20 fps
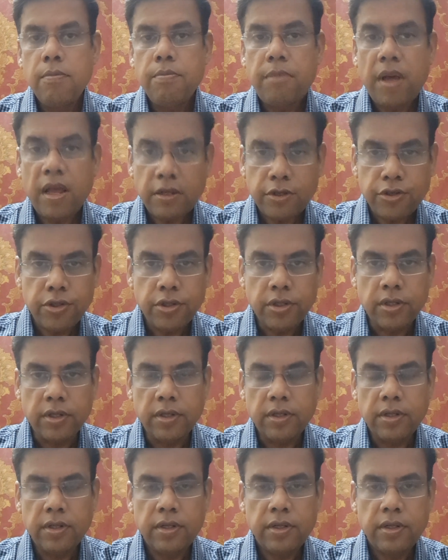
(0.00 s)
passion
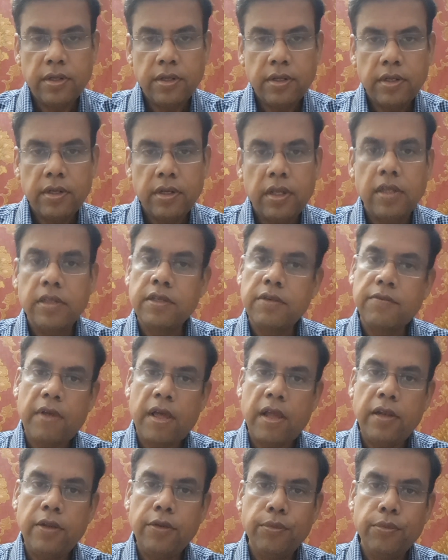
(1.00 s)
is a
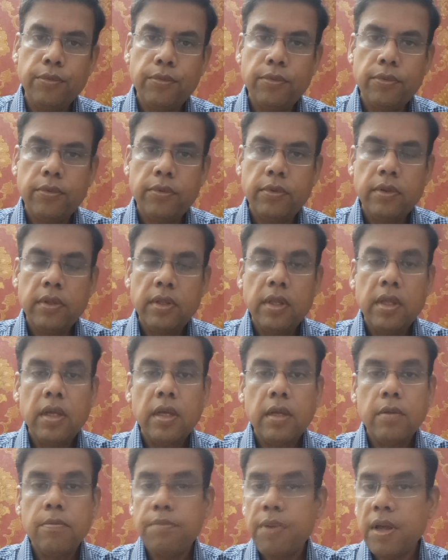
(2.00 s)
value,
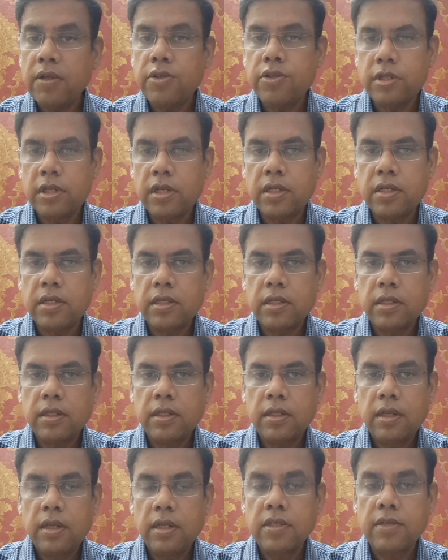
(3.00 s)
compassionate
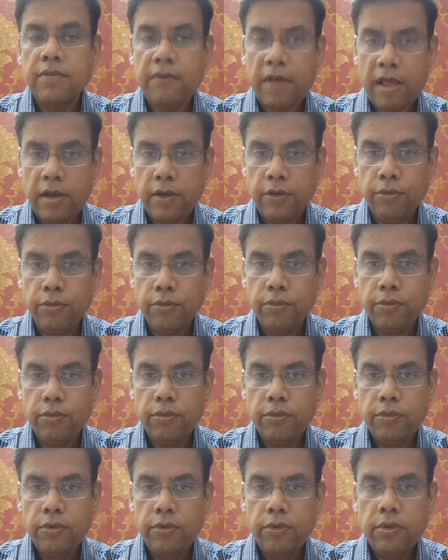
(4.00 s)
is a value,
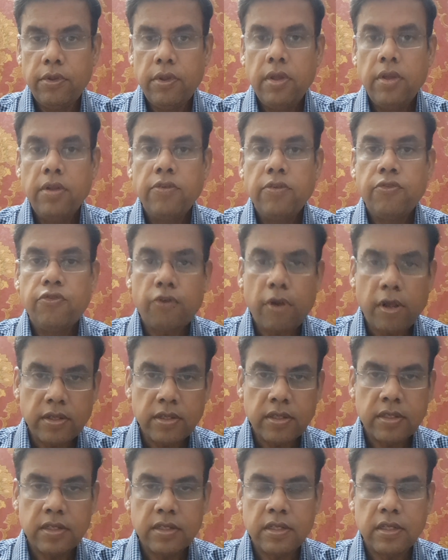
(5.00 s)

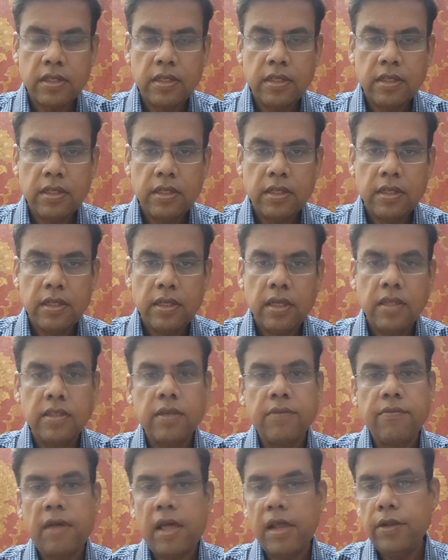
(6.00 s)
trust is
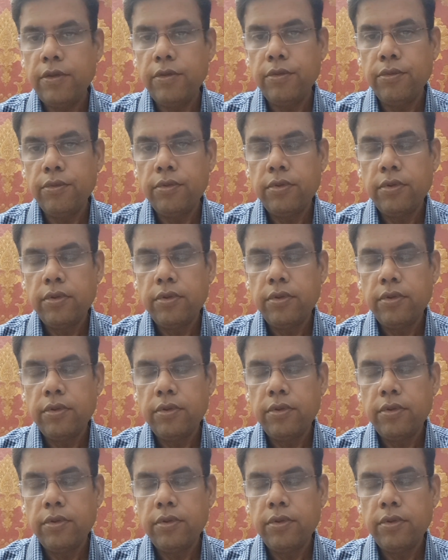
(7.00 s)
a value,